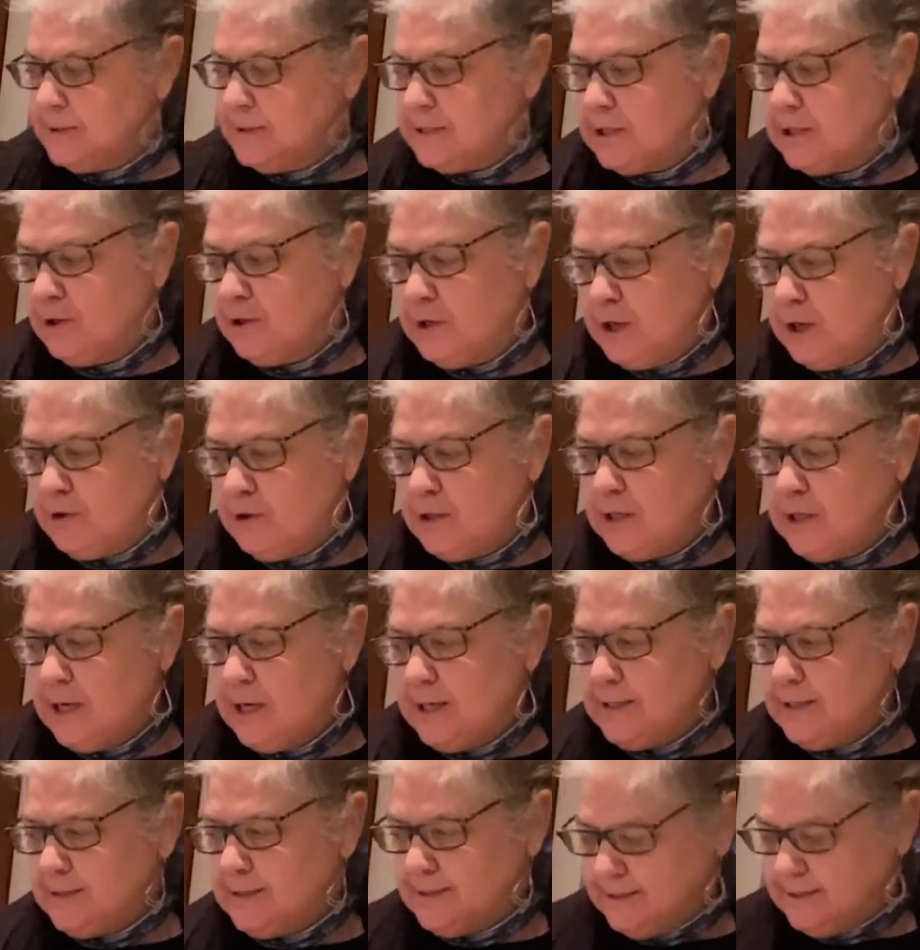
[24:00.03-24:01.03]
until they're
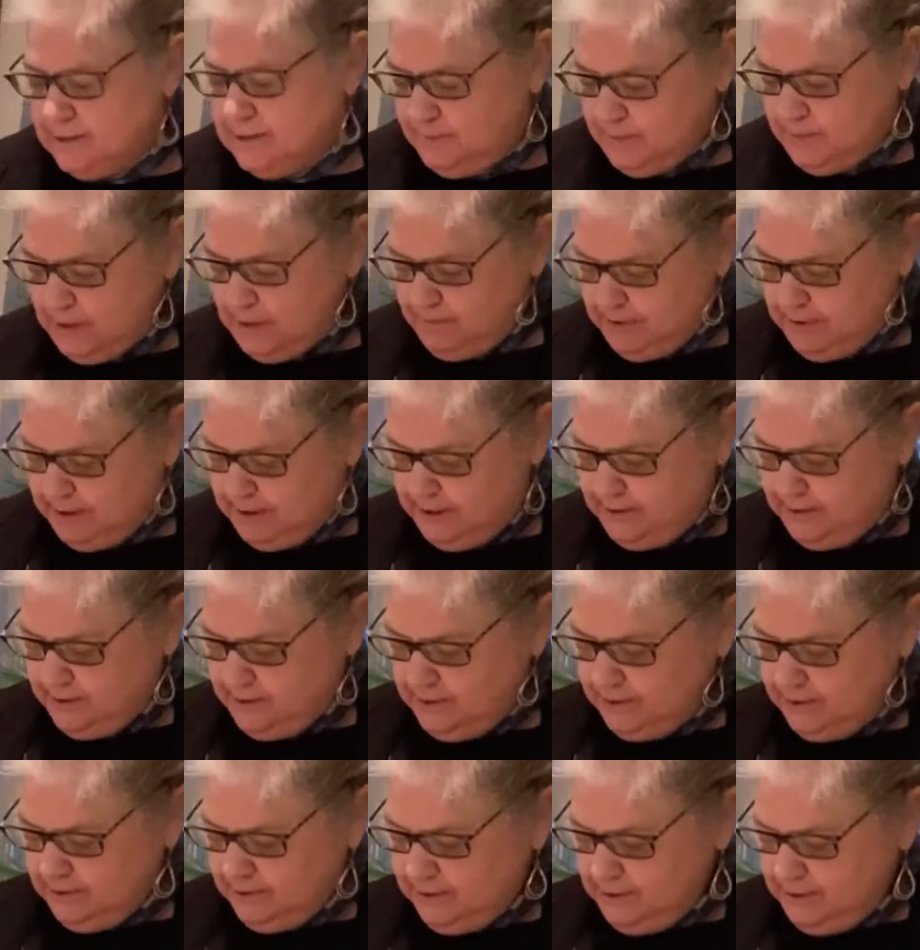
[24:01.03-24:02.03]
nice and bubbly.
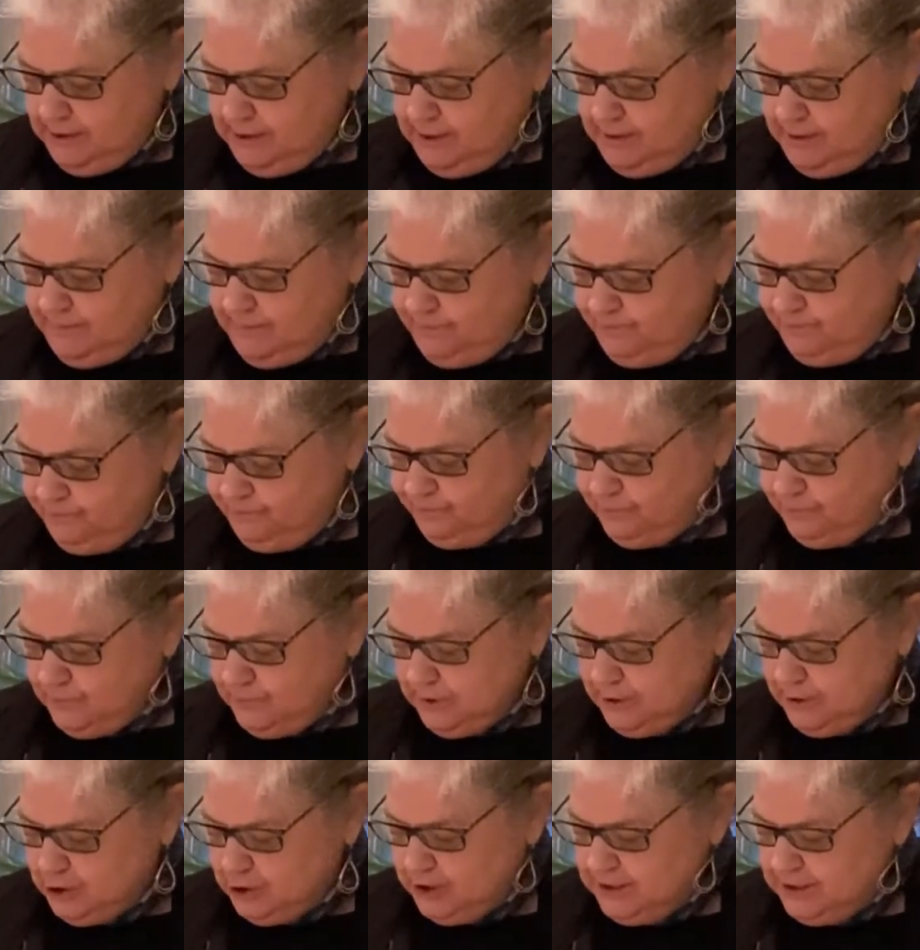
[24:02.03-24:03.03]

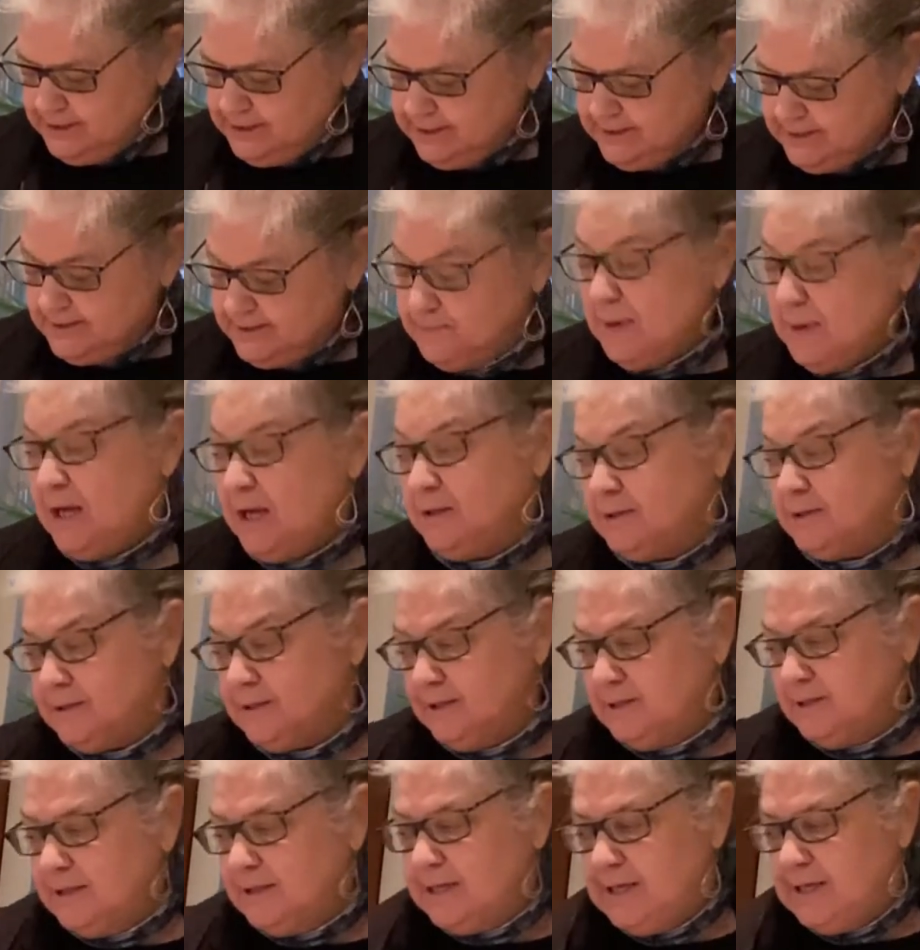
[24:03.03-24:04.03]
Cheese is
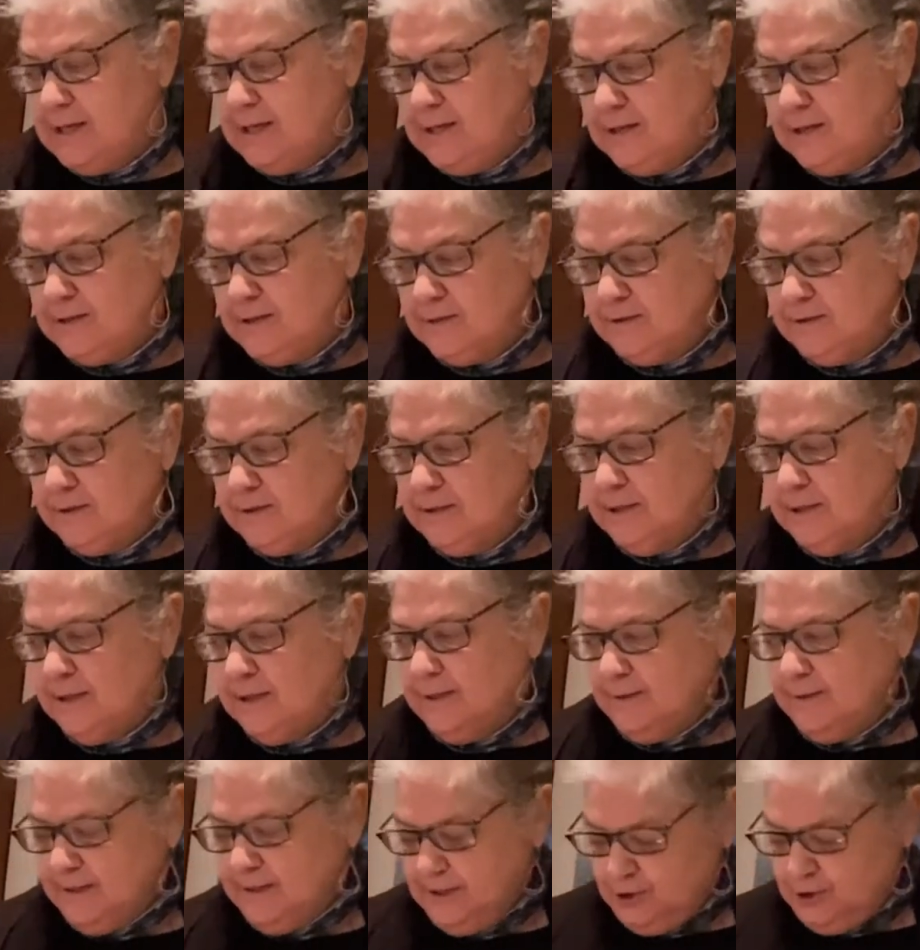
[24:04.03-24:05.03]
melted. Key
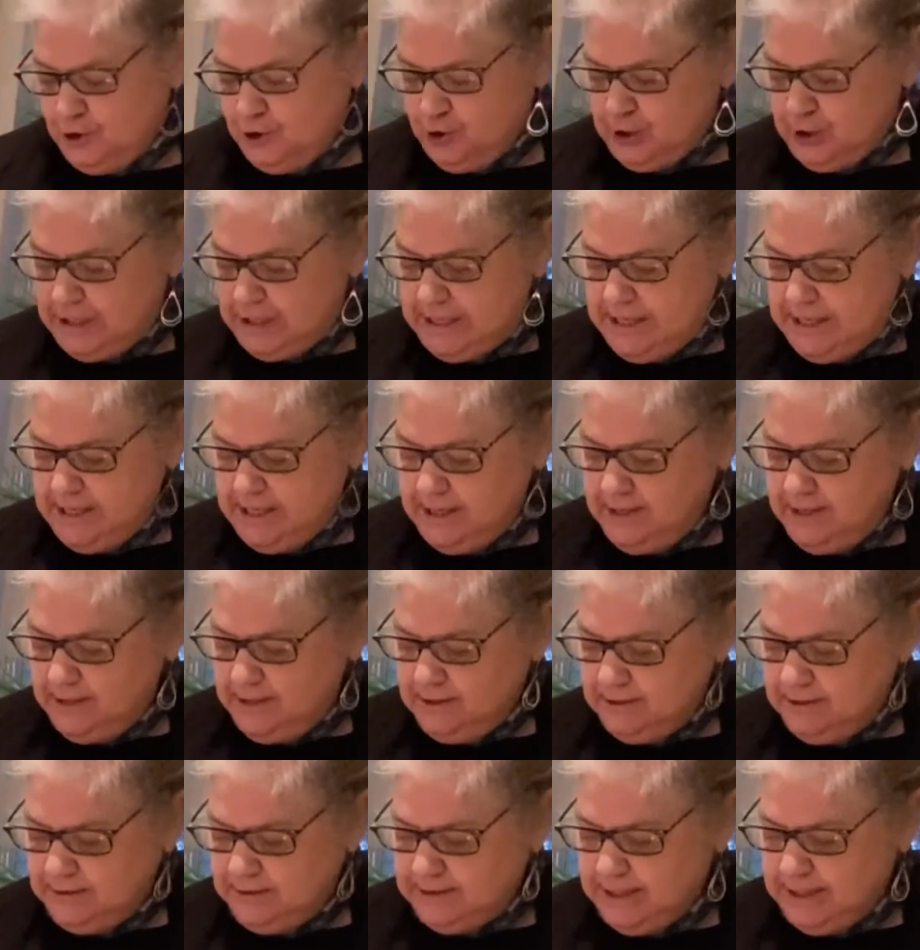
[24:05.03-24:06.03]
is your key
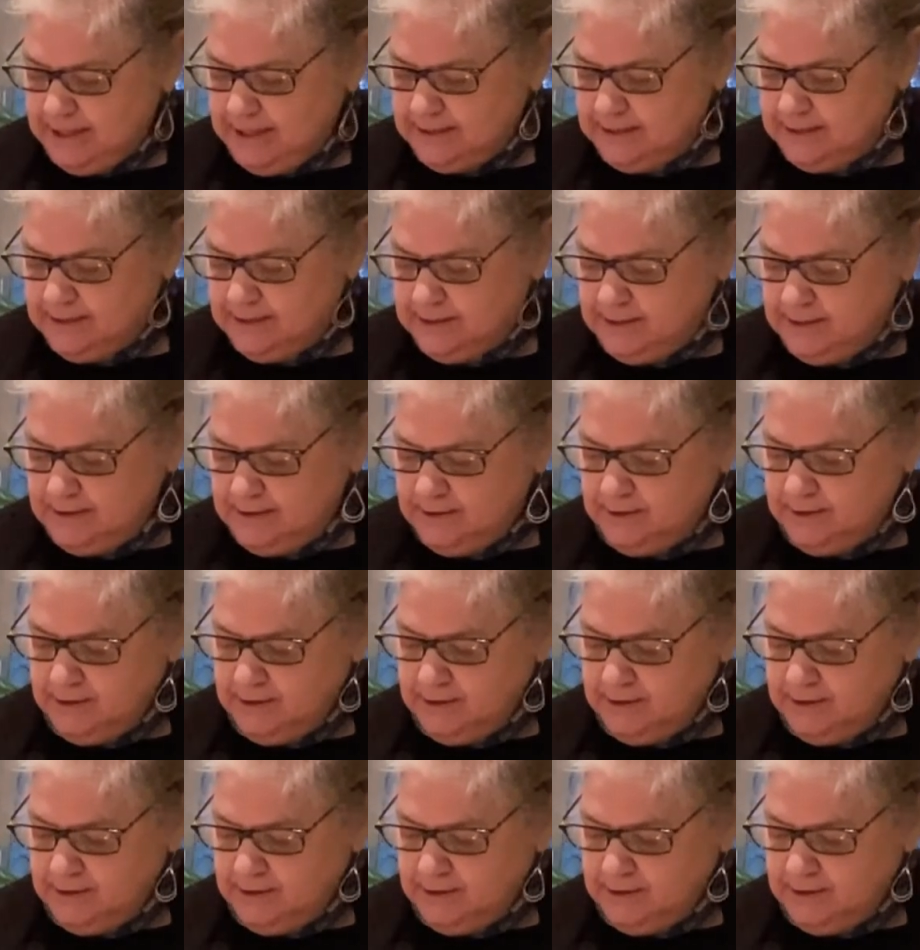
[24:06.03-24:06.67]
test.